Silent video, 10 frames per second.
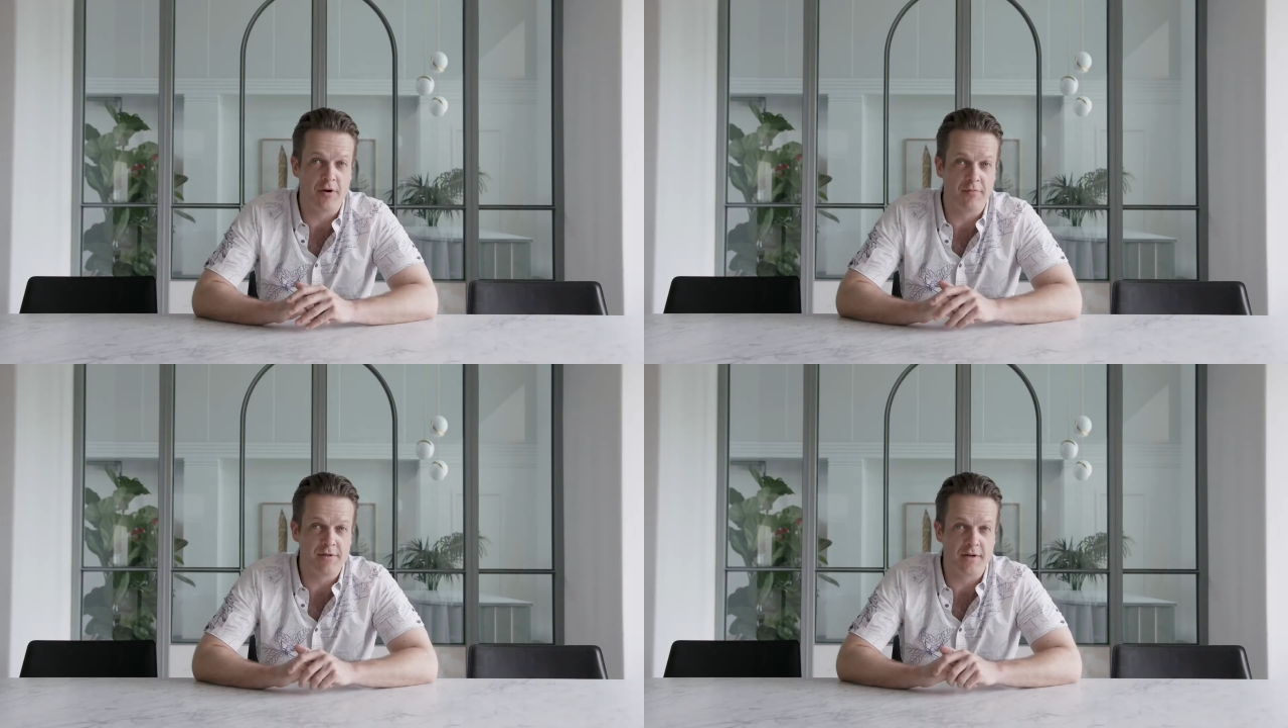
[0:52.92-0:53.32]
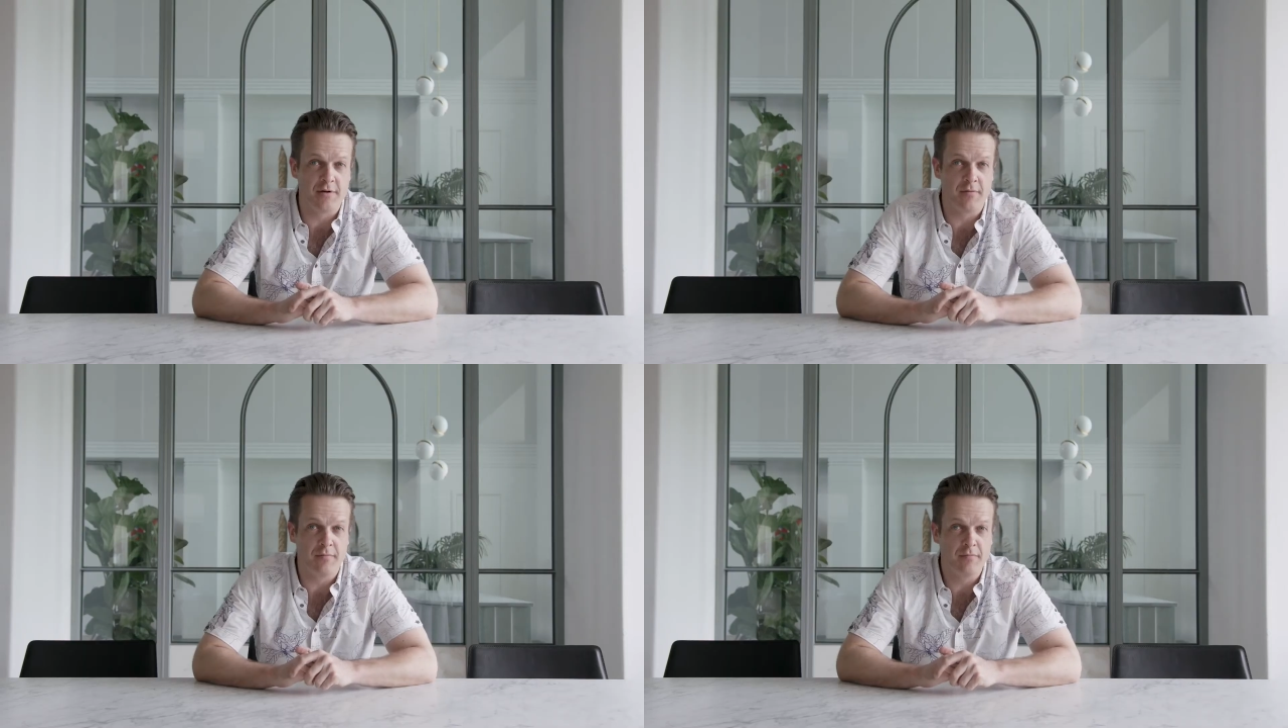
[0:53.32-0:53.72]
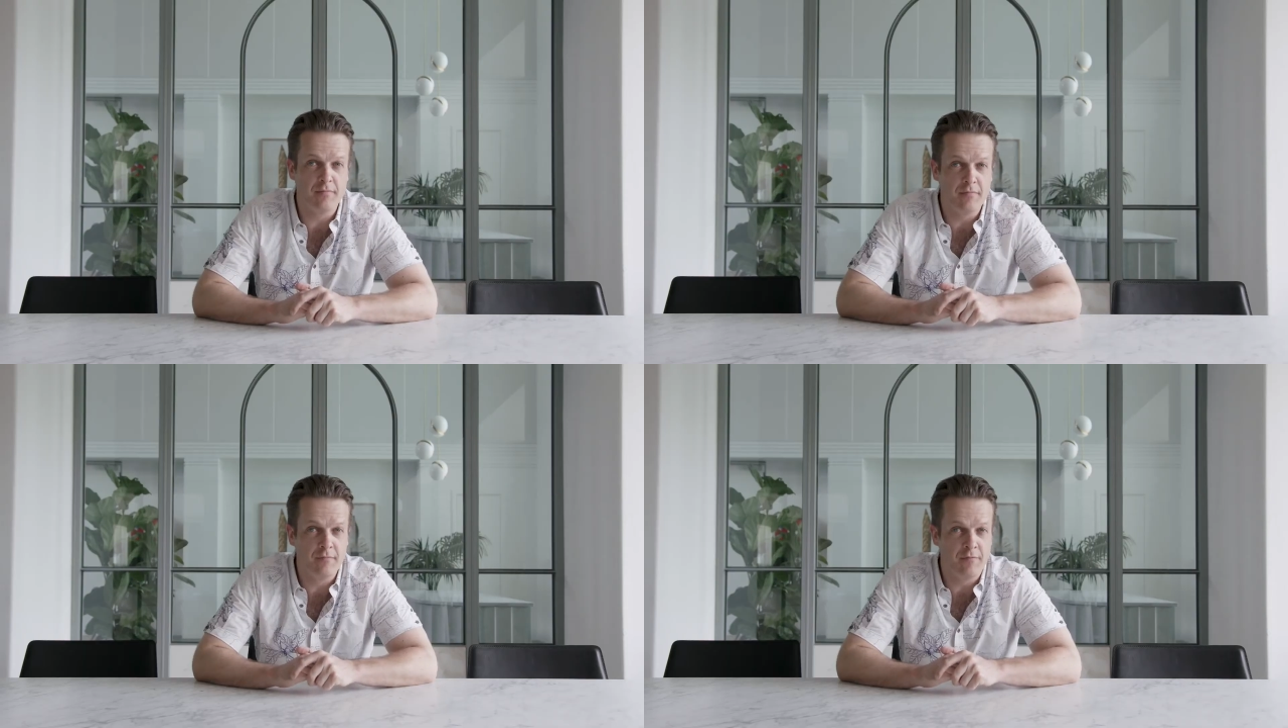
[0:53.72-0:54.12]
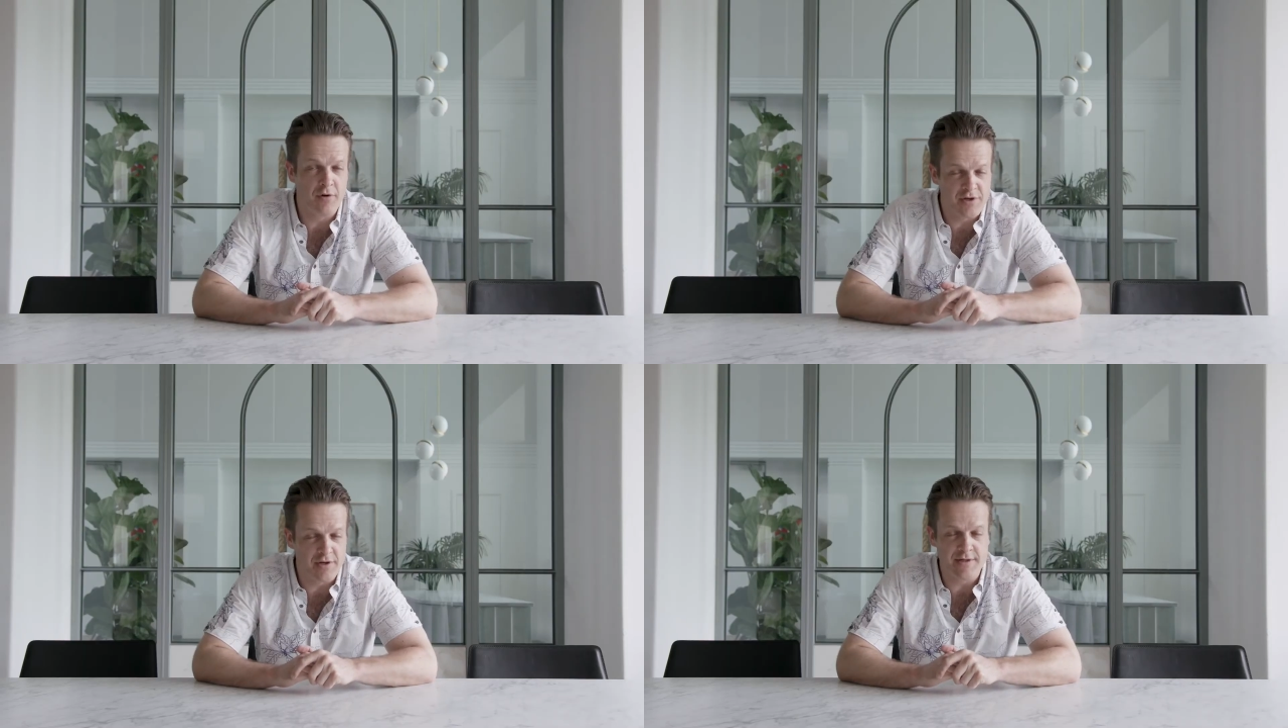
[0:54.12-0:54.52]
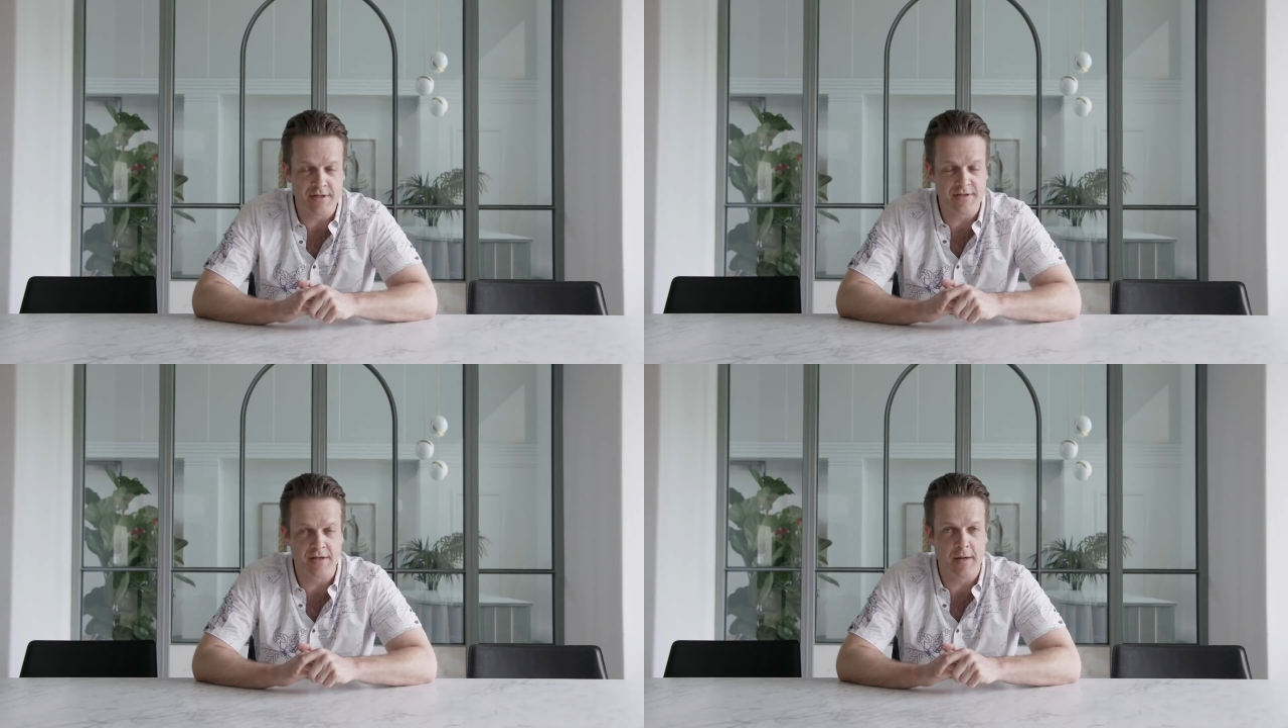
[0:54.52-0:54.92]
working with stone virtually
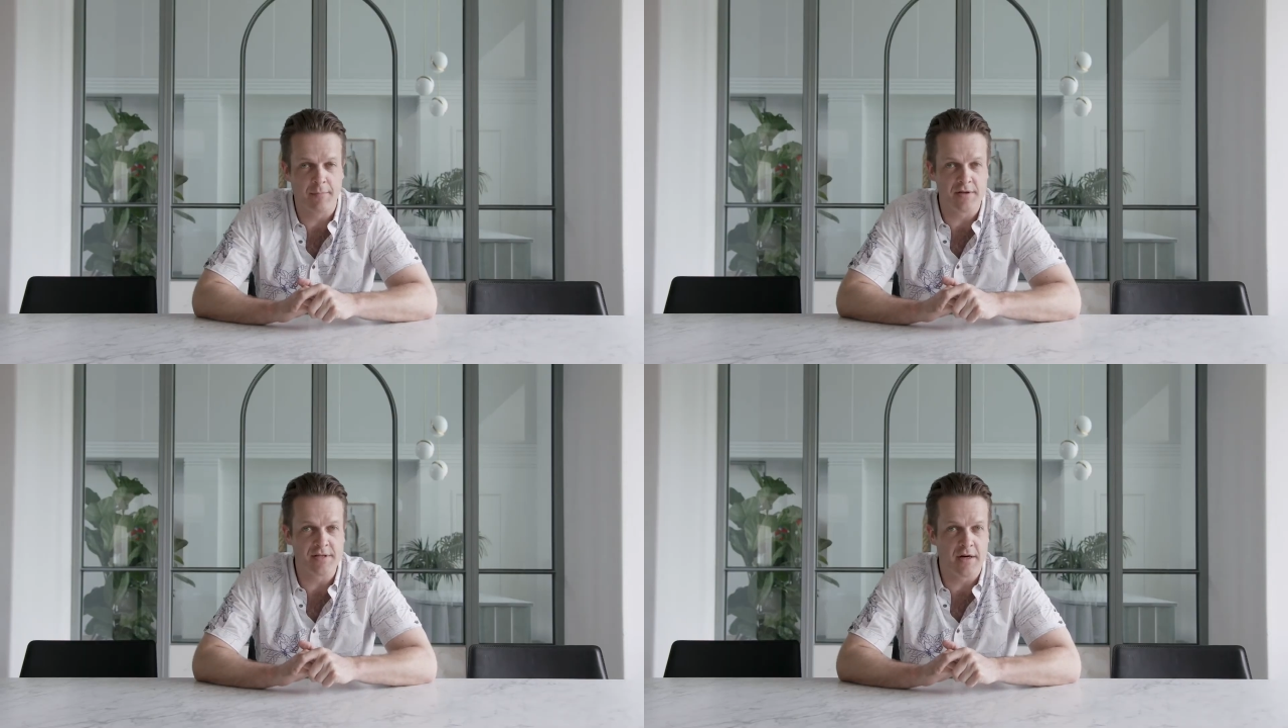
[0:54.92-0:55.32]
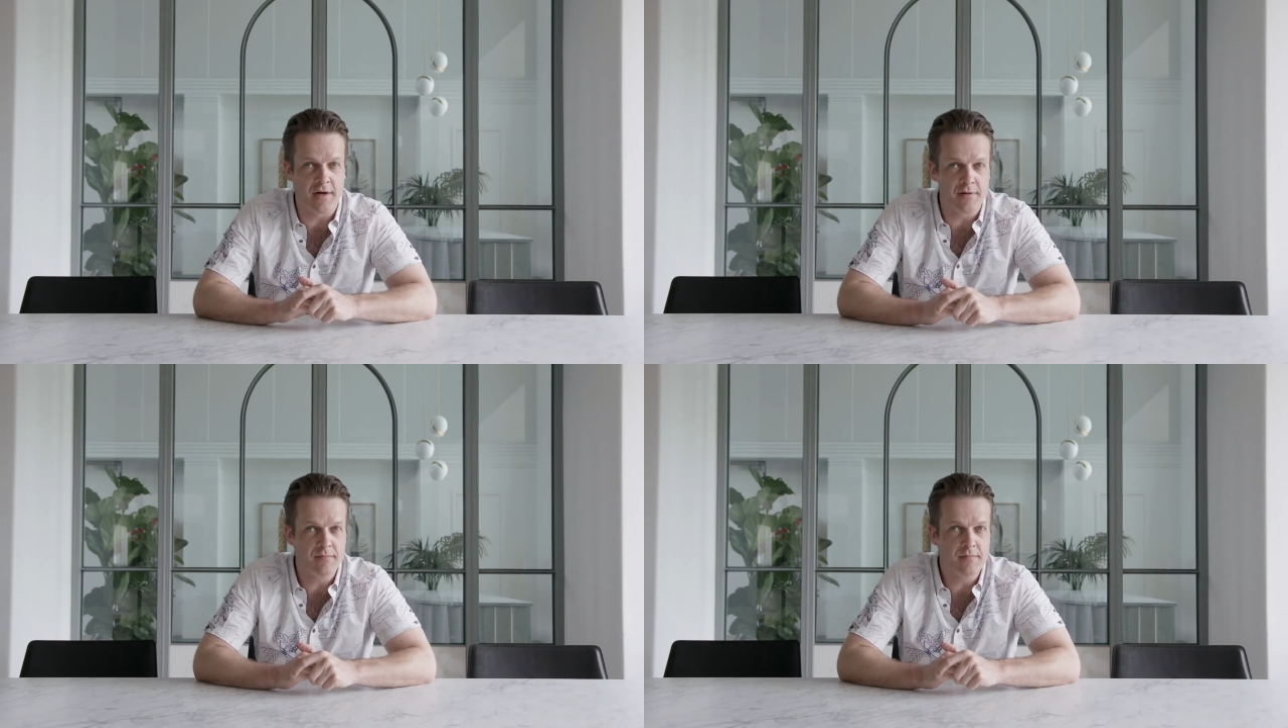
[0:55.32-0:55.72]
since the company started,